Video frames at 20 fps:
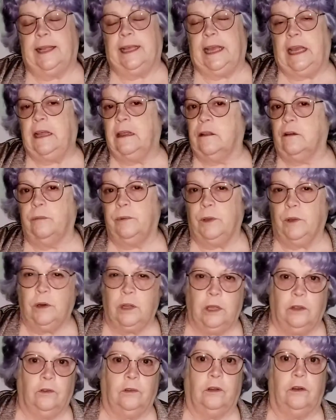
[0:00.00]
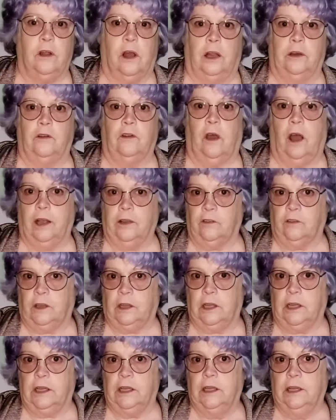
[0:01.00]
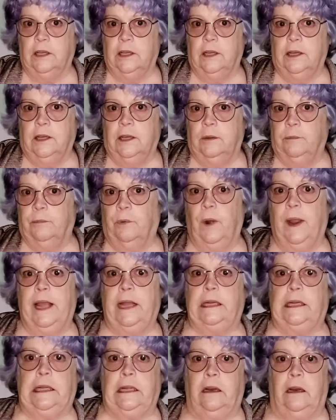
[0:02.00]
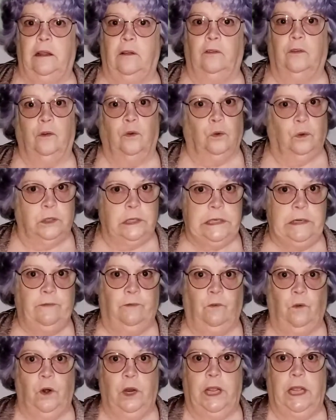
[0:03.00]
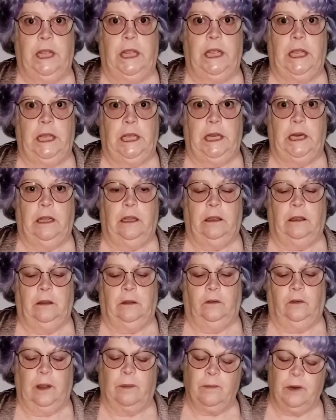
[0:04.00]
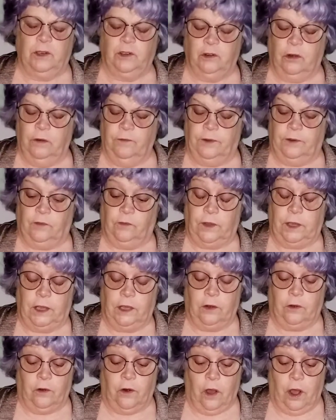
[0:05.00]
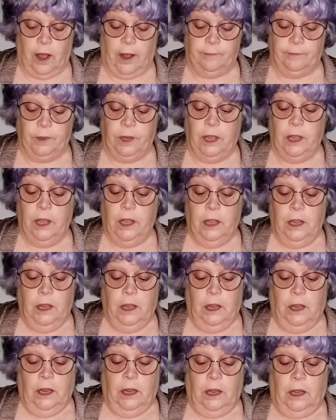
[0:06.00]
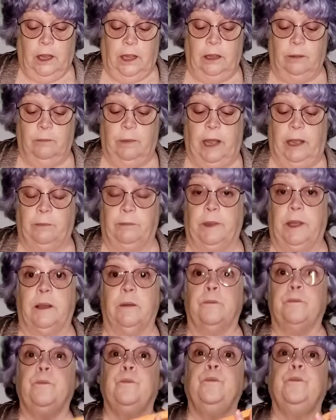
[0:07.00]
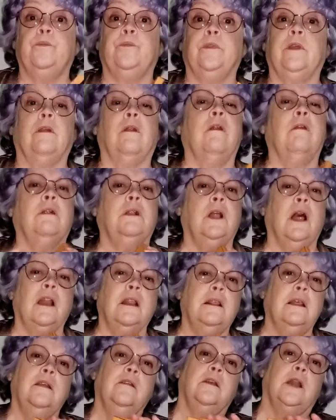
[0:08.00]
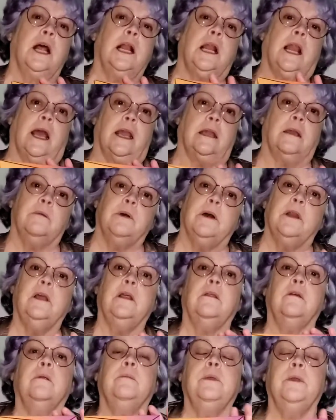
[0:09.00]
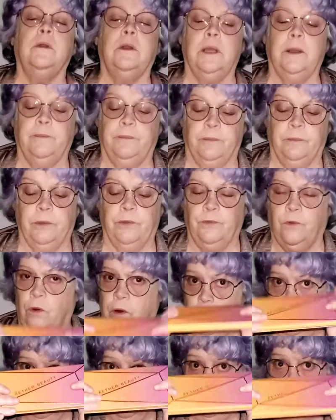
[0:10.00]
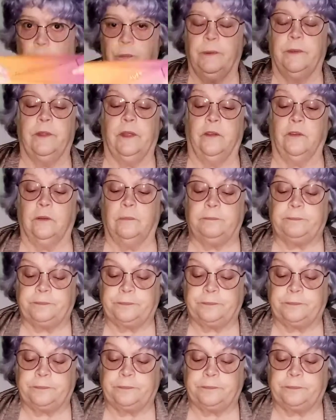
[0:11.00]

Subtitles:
Aether Beauty is a non-toxic brand. It is cruelty-free. It is, I'm not sure if it's vegan or not. It might be. There are a lot of things that I like about Aether Beauty before I even open this.